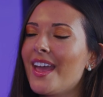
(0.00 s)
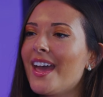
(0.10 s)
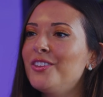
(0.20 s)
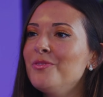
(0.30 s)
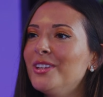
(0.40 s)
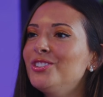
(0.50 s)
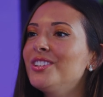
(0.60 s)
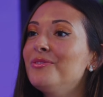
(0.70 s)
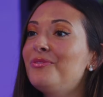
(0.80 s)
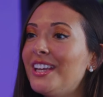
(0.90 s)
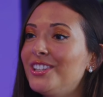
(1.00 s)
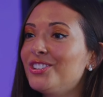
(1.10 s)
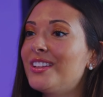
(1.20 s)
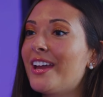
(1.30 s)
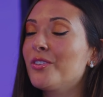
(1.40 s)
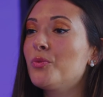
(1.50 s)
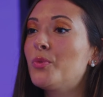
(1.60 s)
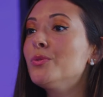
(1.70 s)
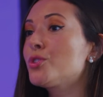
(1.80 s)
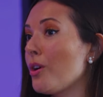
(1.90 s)
And you mentioned inflation there, and
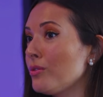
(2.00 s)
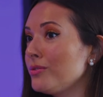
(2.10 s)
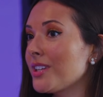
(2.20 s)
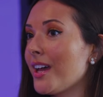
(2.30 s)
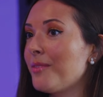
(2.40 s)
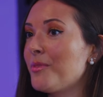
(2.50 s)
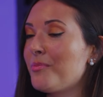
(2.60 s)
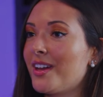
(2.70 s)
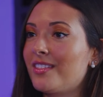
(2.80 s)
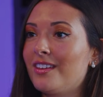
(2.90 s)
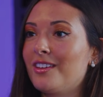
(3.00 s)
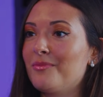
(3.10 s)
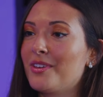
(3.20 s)
we were told um, by the